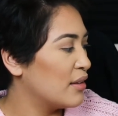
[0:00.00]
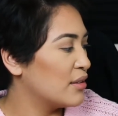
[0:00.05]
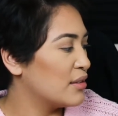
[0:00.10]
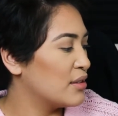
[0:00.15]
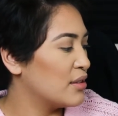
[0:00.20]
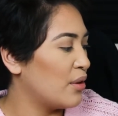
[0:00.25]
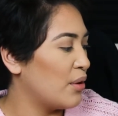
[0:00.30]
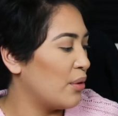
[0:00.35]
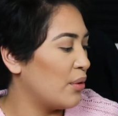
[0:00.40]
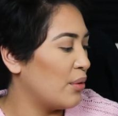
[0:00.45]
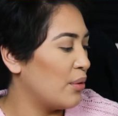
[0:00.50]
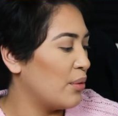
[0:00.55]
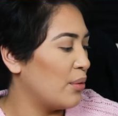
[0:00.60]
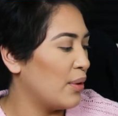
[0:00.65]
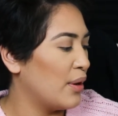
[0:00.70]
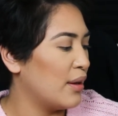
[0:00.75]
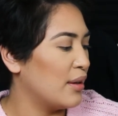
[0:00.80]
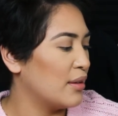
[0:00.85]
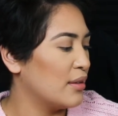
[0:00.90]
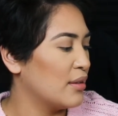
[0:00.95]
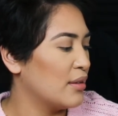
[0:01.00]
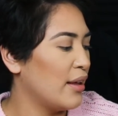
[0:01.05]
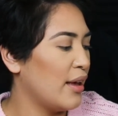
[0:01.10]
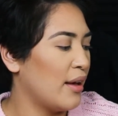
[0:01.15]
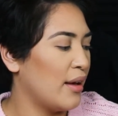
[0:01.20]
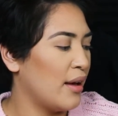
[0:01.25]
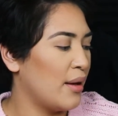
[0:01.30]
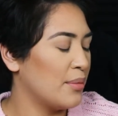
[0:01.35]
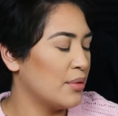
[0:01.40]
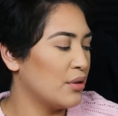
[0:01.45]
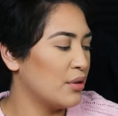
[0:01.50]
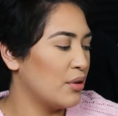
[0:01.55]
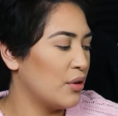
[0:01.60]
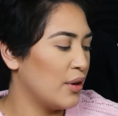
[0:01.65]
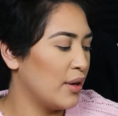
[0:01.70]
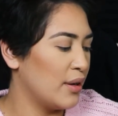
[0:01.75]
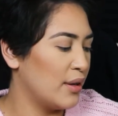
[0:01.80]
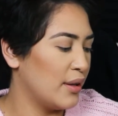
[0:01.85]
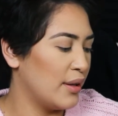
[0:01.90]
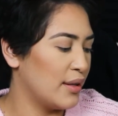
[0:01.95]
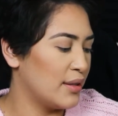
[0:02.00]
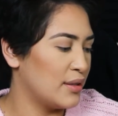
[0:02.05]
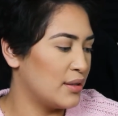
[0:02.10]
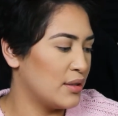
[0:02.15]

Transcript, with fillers: so yeah, I'm gonna go ahead and get